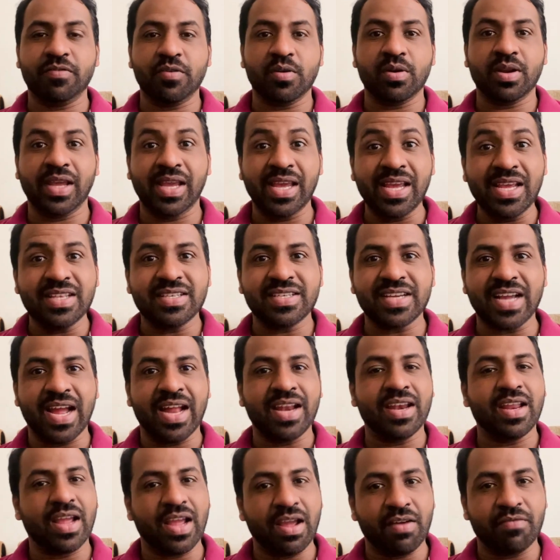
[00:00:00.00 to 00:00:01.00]
for each
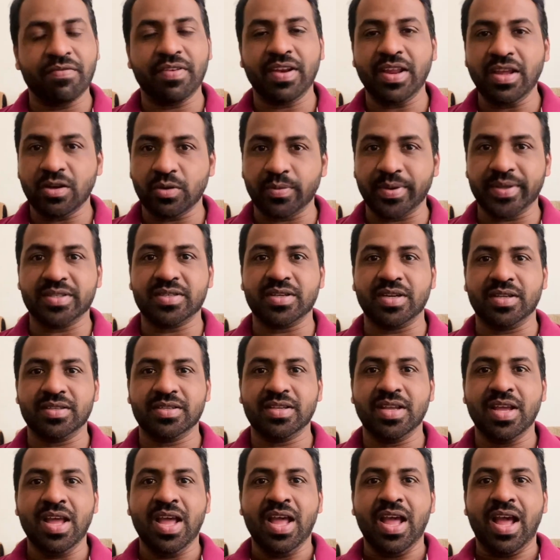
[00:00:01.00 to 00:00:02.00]
and every
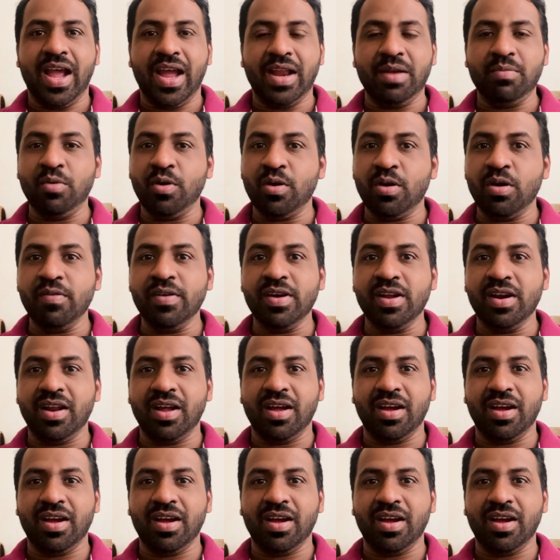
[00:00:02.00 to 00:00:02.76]
questions. And moreover,